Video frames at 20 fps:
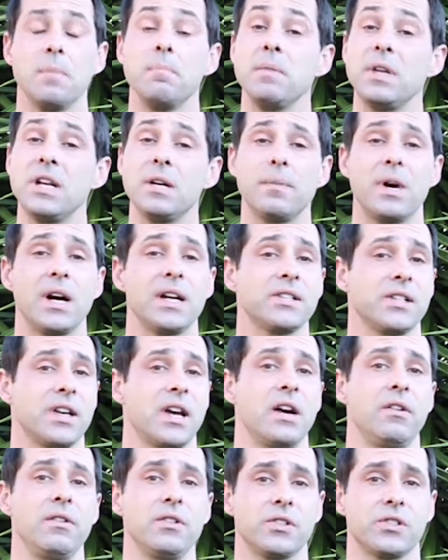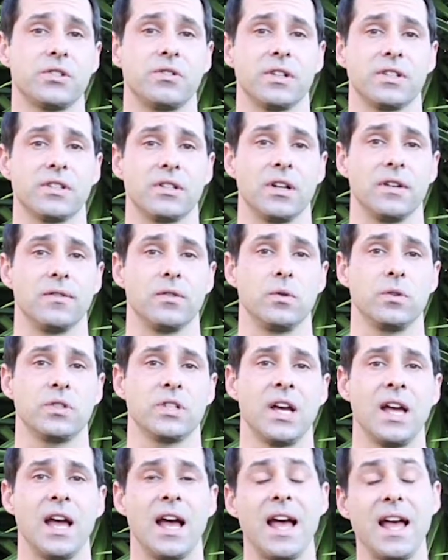minimize current stress levels,
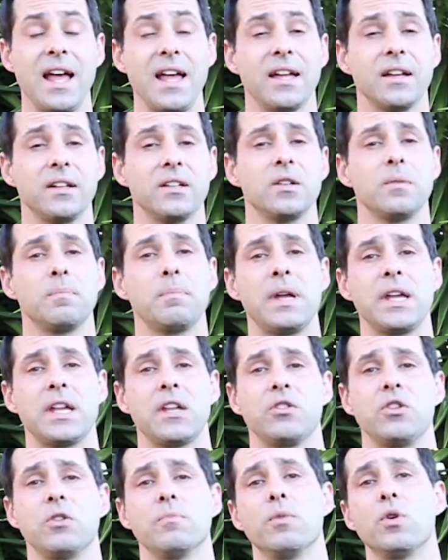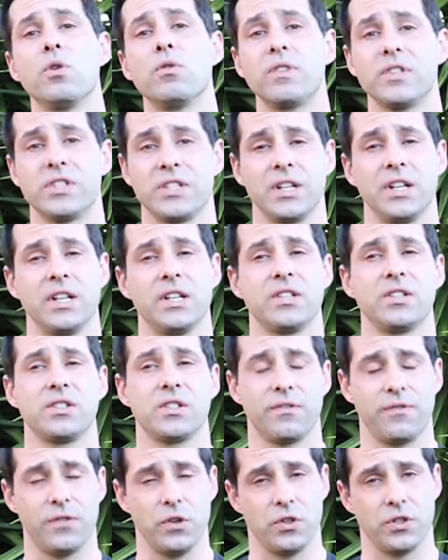and making you more resilient
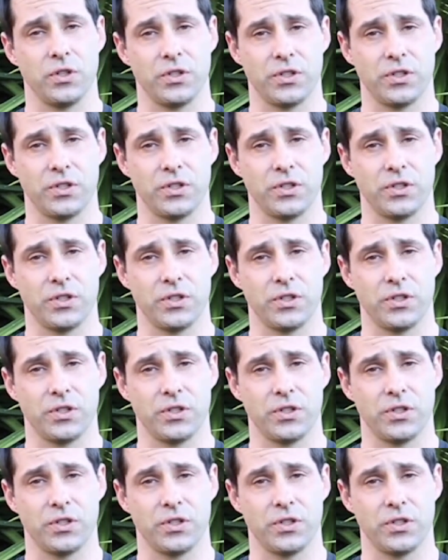to future